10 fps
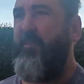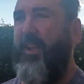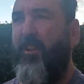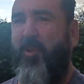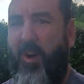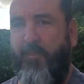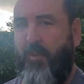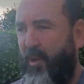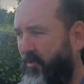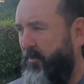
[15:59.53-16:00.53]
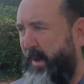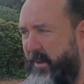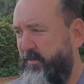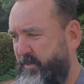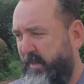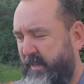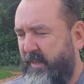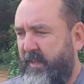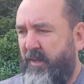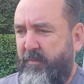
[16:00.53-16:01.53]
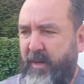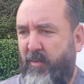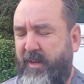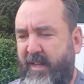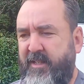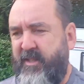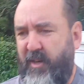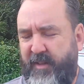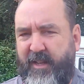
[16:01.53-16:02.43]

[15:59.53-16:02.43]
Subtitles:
me quite a few £100, but we'll get inside the